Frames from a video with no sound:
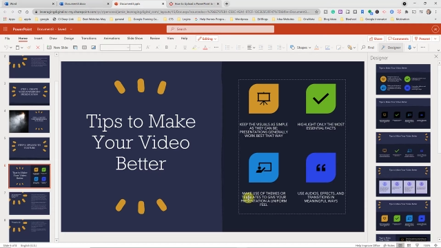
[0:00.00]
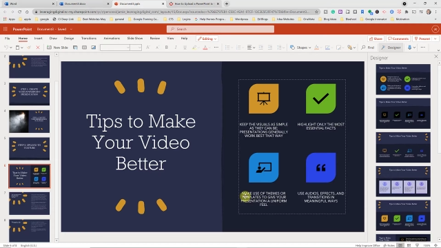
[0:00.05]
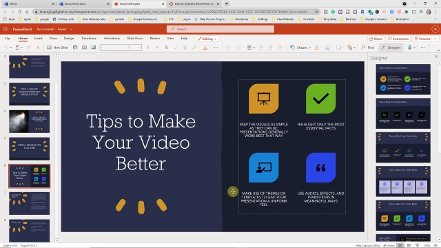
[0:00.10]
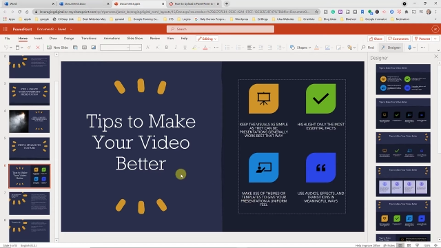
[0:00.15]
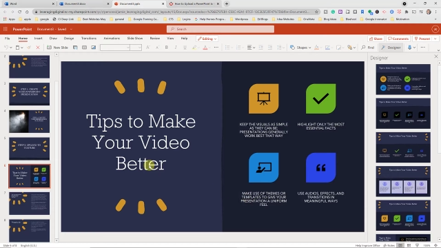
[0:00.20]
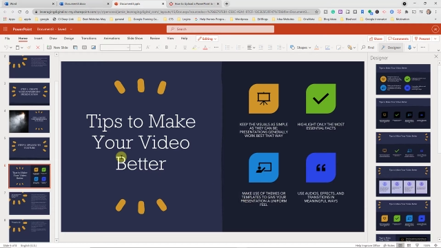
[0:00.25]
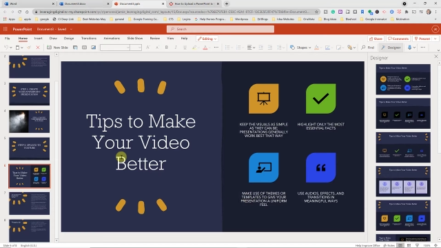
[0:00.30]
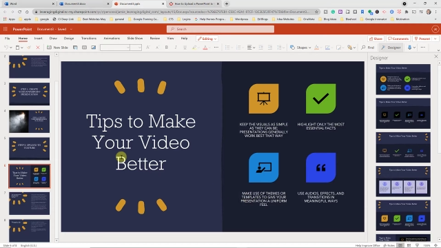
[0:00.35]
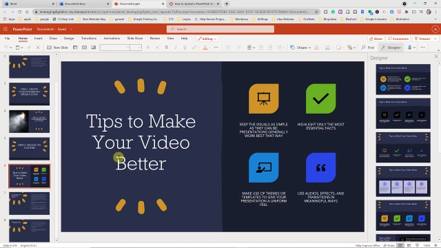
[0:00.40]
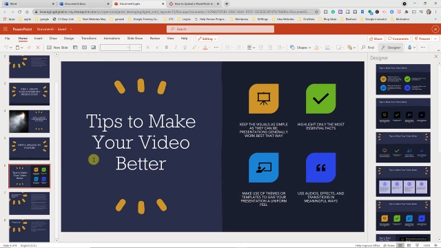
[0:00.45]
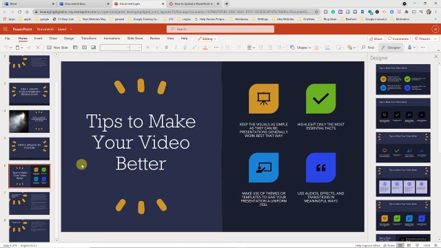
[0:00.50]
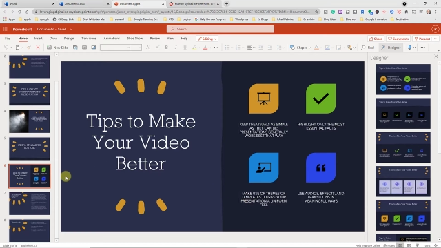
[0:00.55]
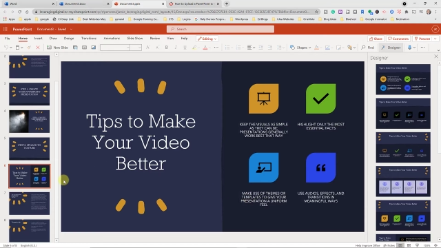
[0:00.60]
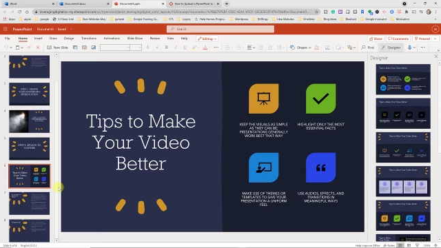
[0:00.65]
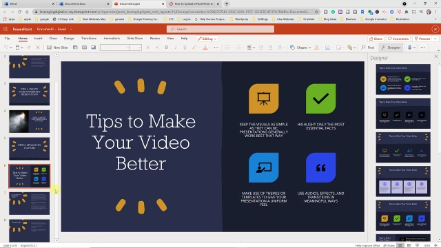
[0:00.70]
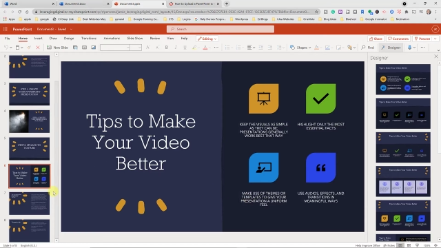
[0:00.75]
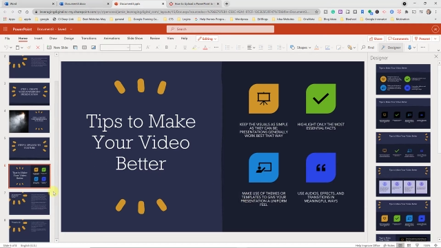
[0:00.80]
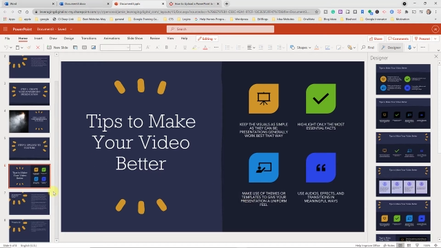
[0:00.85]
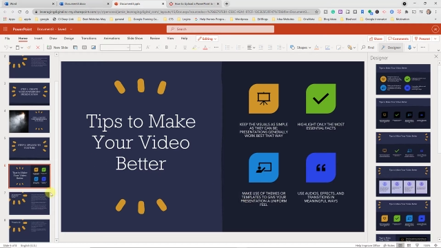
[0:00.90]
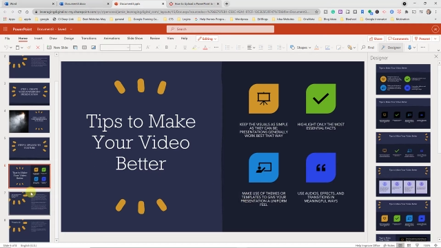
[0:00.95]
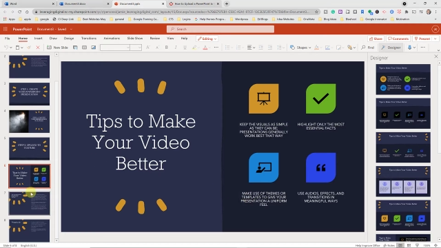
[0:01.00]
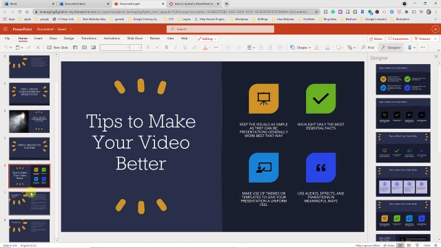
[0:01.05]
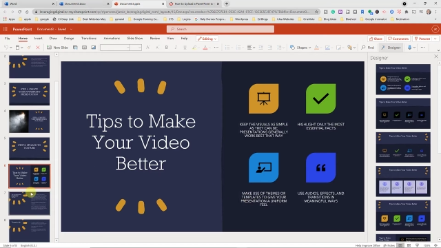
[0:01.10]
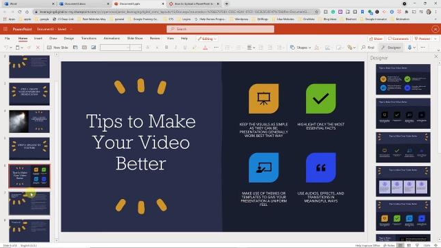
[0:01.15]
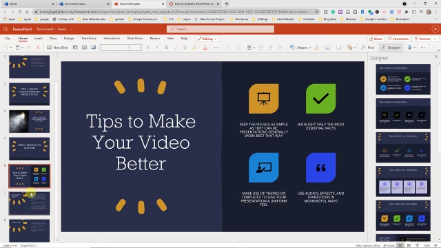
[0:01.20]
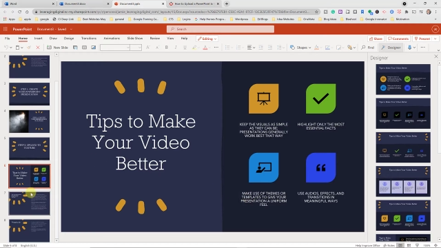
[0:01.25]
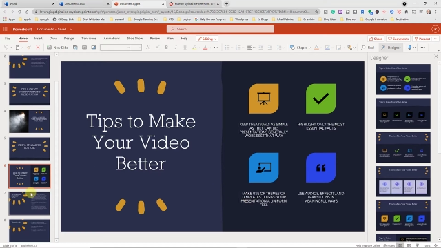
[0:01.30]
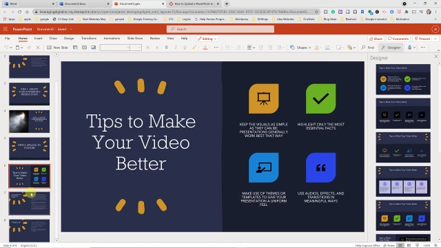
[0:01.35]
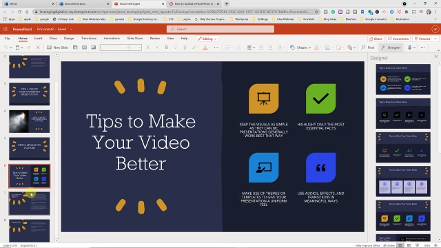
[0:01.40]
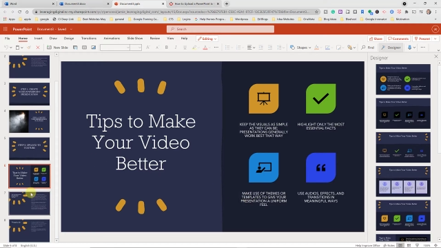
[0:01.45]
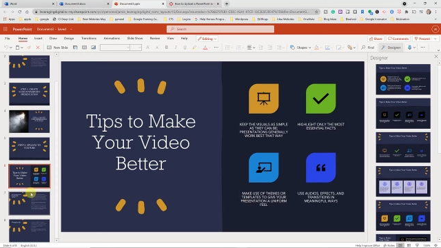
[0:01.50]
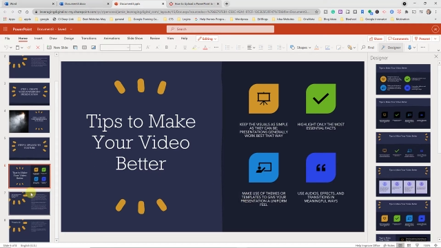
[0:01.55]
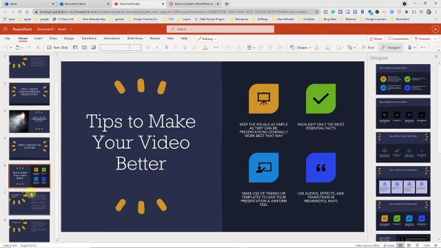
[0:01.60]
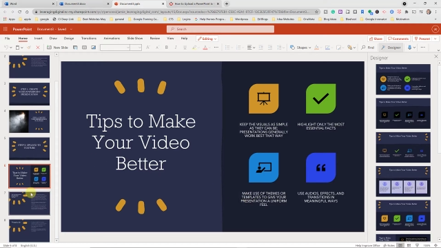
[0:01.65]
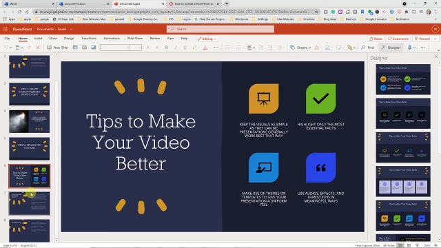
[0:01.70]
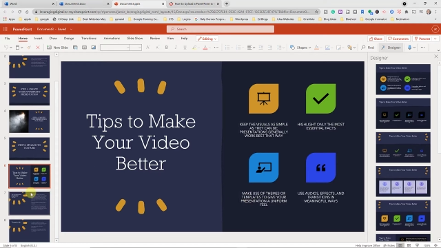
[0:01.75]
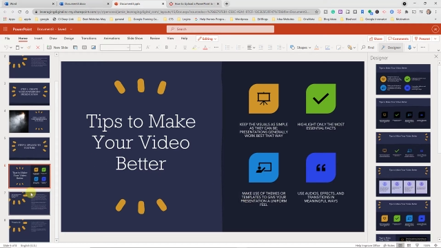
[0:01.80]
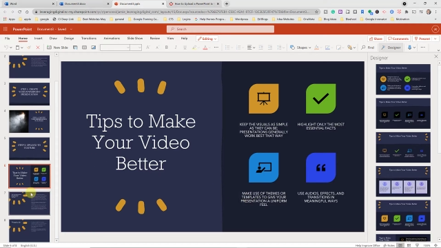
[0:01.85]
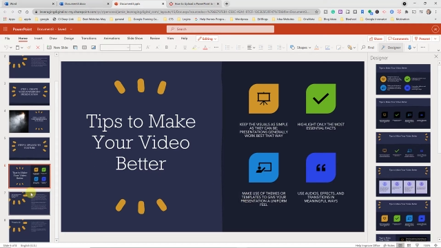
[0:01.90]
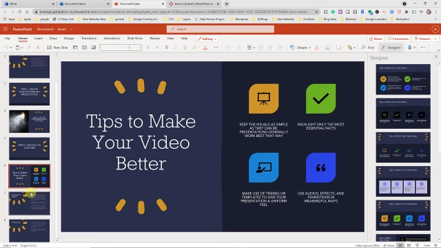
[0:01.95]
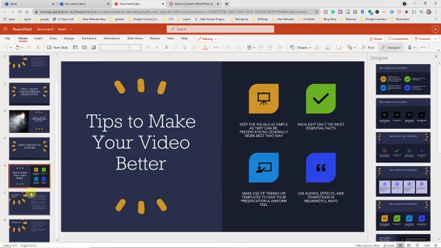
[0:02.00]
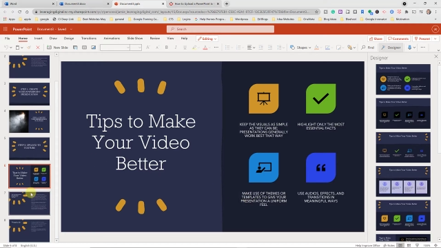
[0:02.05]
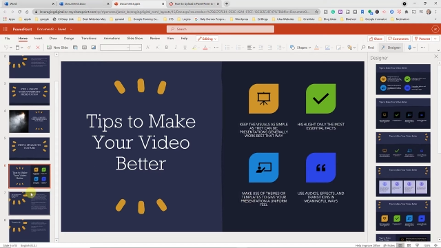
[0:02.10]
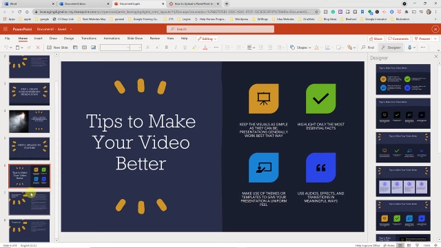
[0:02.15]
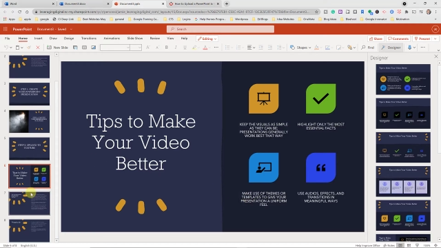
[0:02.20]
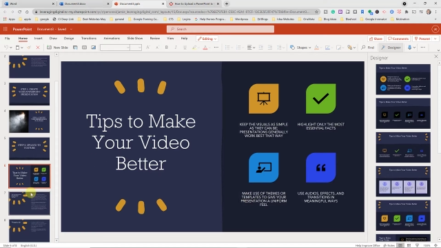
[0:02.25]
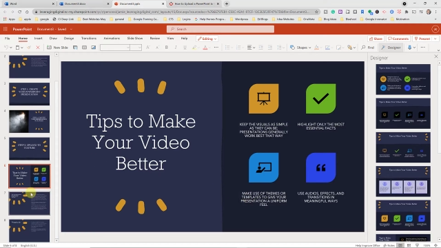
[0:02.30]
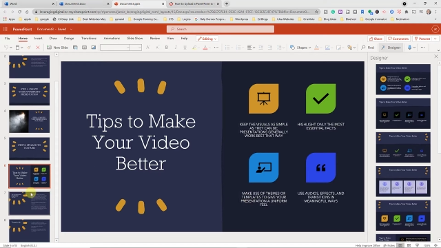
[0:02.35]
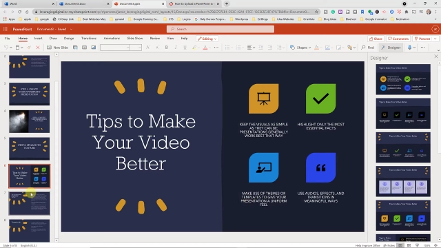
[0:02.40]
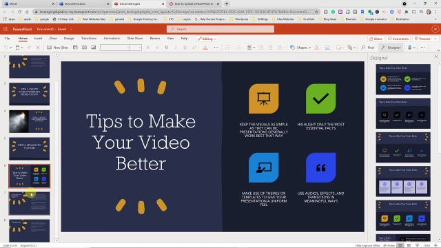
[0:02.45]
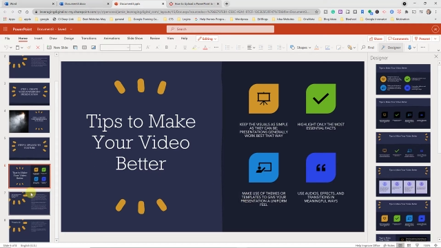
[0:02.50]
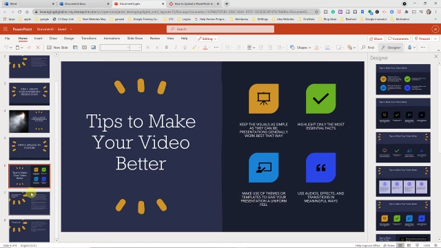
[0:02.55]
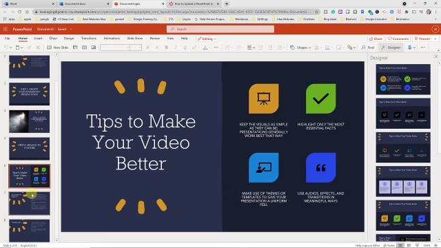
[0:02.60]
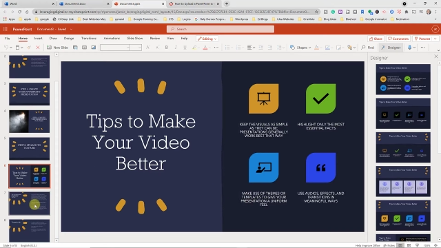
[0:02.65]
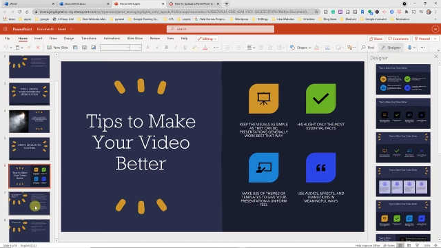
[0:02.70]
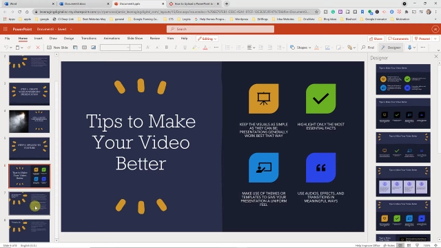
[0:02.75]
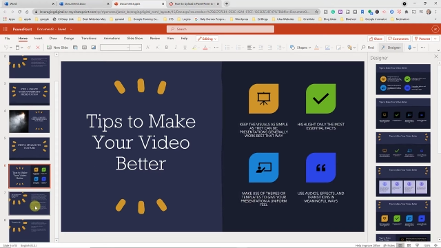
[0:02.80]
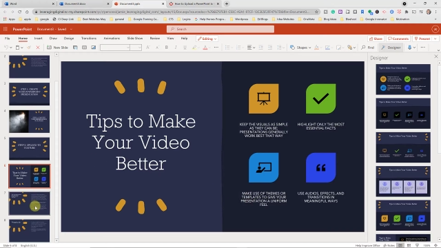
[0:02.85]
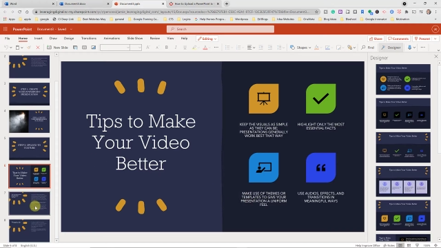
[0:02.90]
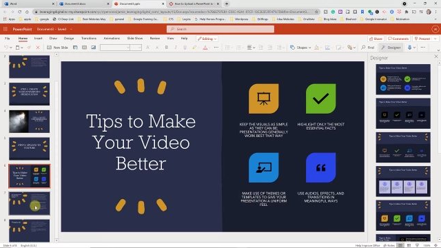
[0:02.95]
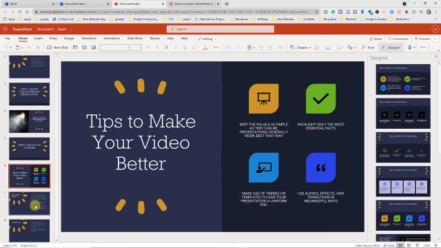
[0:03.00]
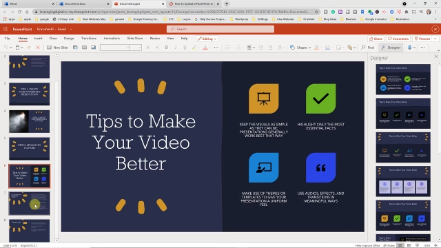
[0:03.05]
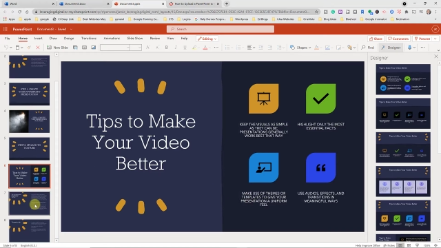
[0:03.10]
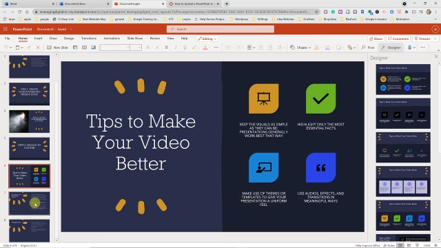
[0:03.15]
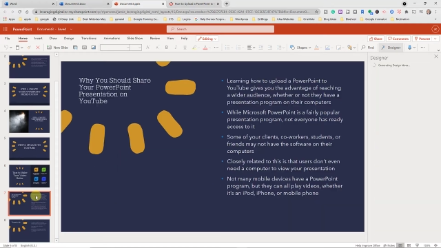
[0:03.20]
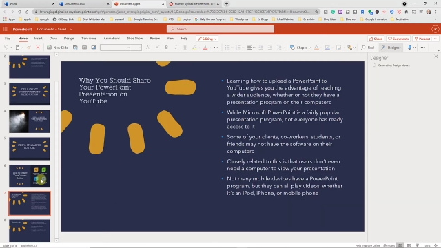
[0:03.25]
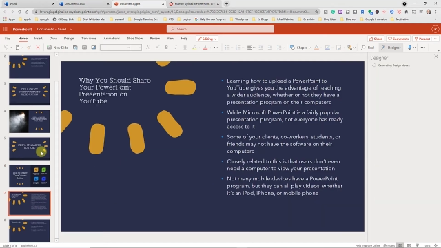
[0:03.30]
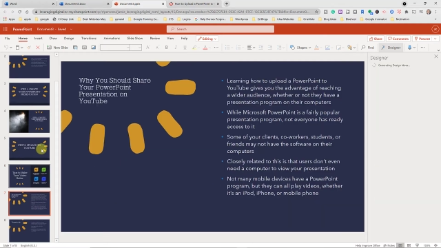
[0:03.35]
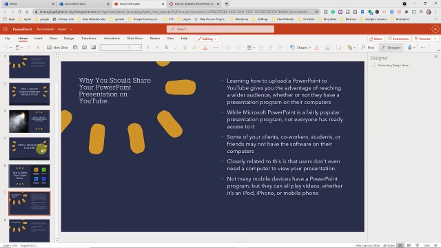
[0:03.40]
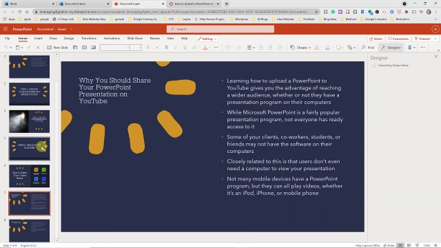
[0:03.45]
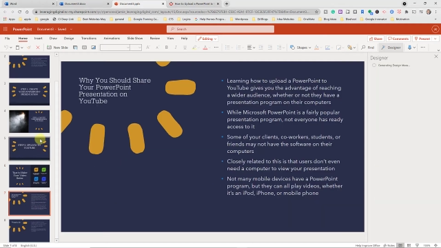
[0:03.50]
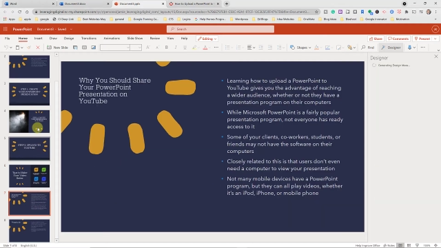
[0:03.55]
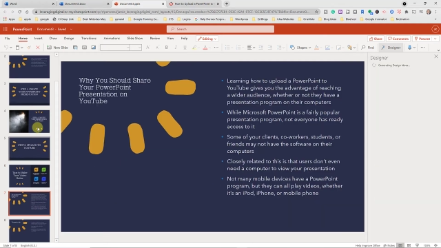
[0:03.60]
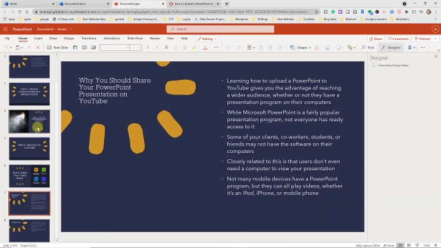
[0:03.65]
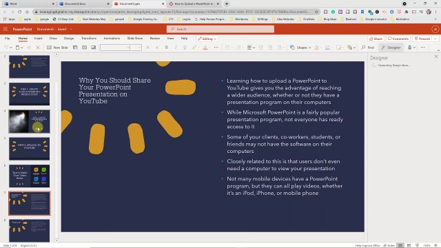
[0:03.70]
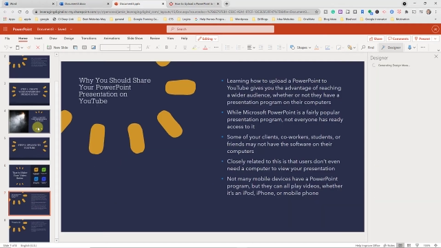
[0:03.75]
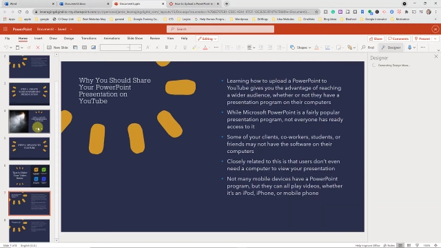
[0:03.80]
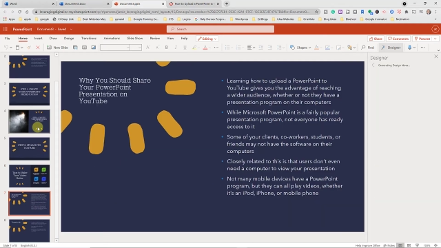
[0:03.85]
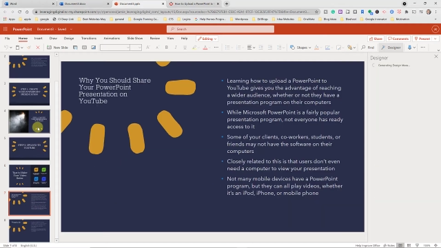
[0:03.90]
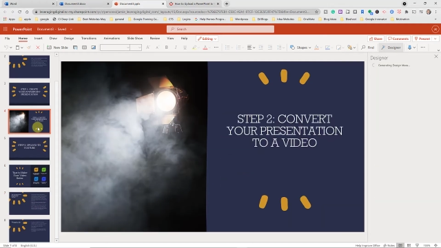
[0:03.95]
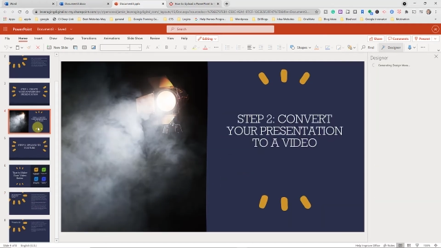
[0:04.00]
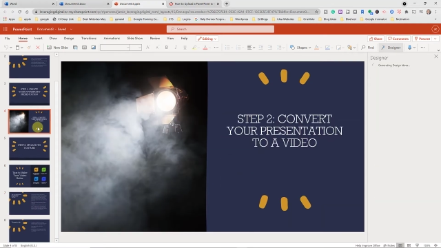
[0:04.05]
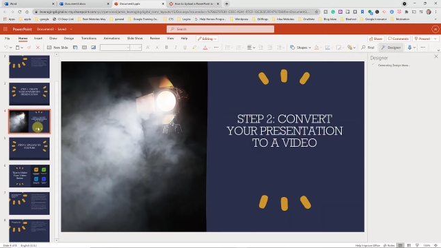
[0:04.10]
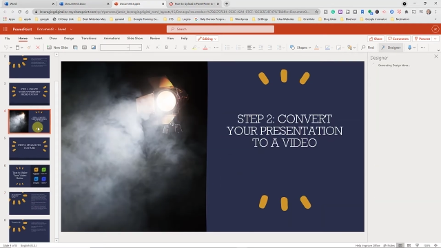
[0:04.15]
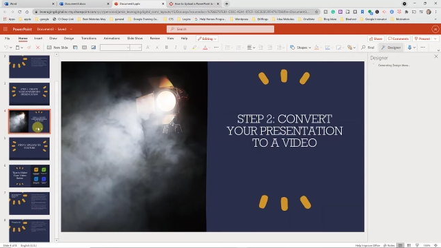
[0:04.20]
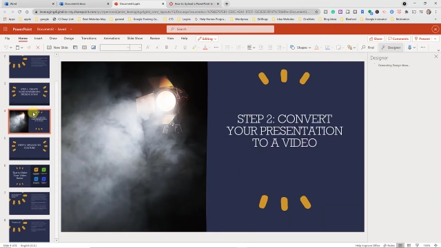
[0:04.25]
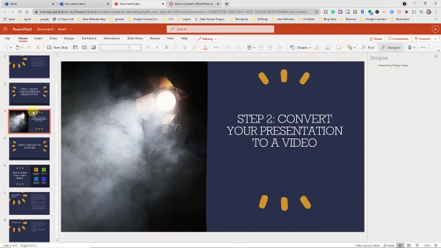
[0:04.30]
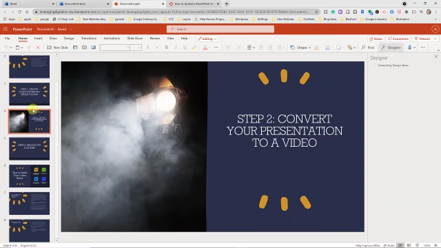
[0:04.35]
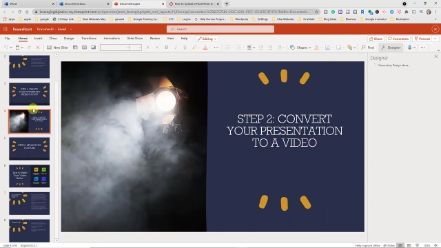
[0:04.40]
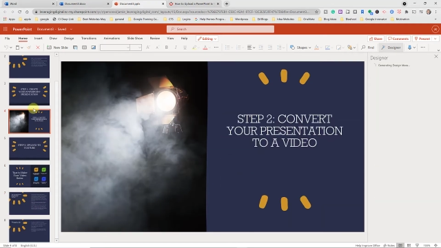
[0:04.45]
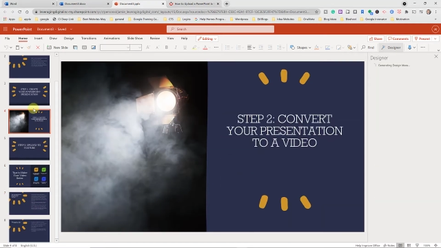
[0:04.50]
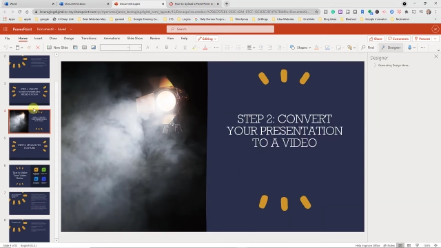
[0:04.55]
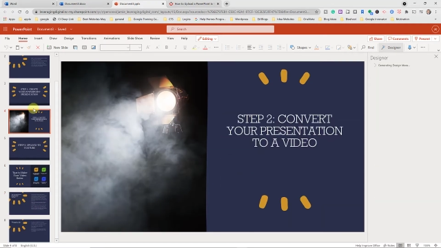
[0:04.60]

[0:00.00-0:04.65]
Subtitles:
No face is visible, so there are no lips to read.